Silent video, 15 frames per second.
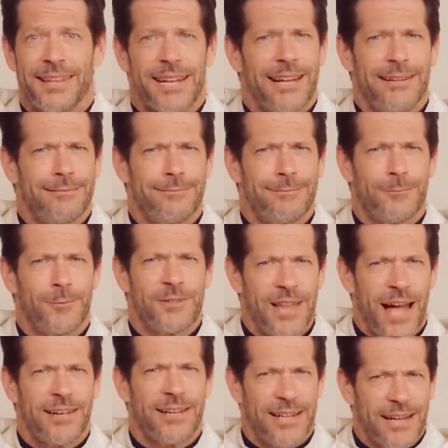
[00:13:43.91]
that I was
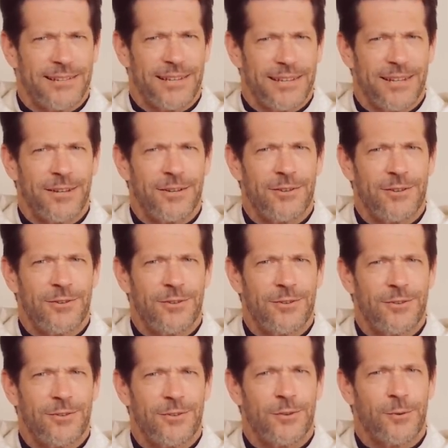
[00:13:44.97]
not connected
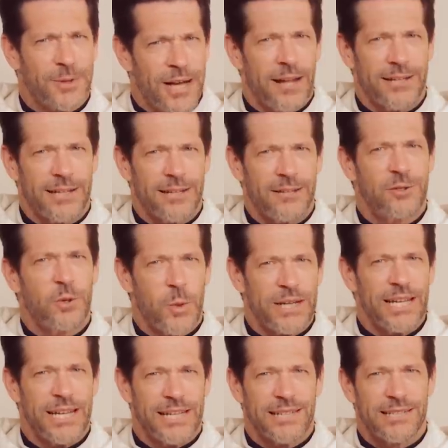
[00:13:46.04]
to reality, to
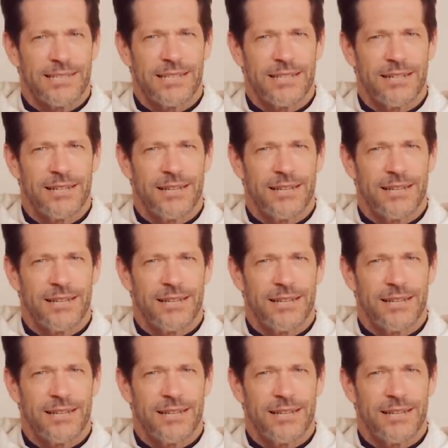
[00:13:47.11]
what is.